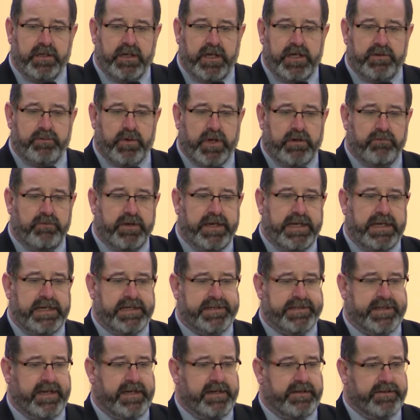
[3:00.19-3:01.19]
is what I'm really
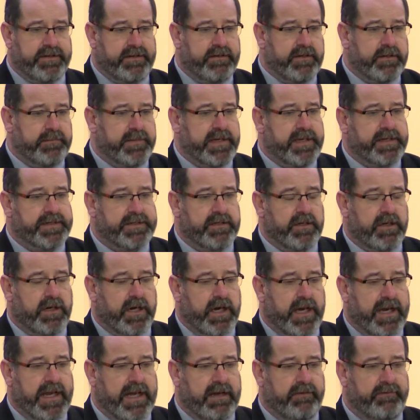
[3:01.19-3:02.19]
saying to them is, look,
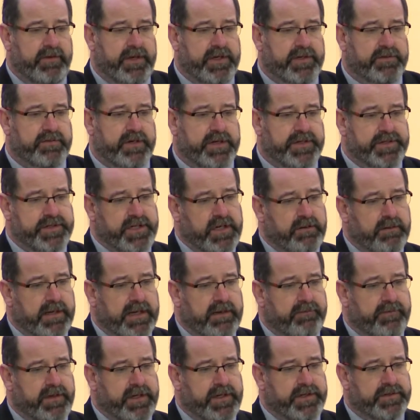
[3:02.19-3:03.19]
I have interests, you
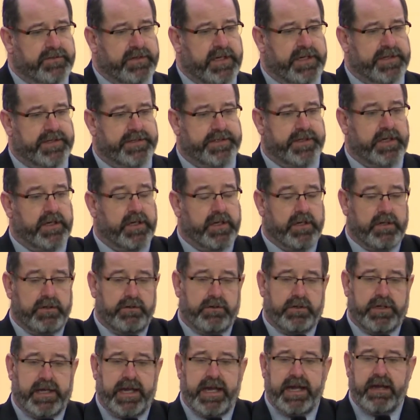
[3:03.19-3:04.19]
have interests,
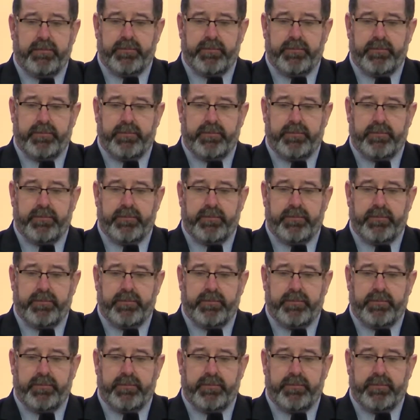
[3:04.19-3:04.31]
your care